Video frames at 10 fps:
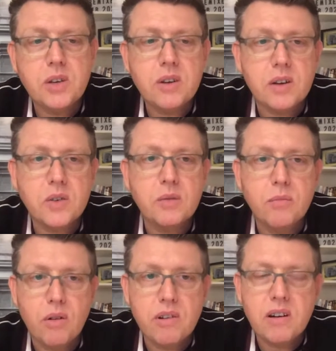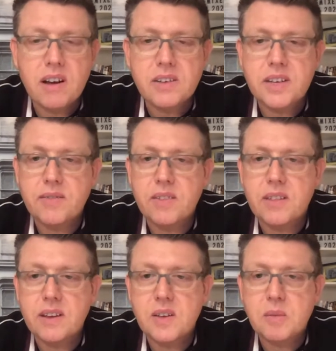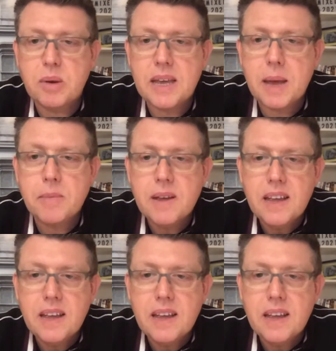guys tomorrow night at 7:30 p.m.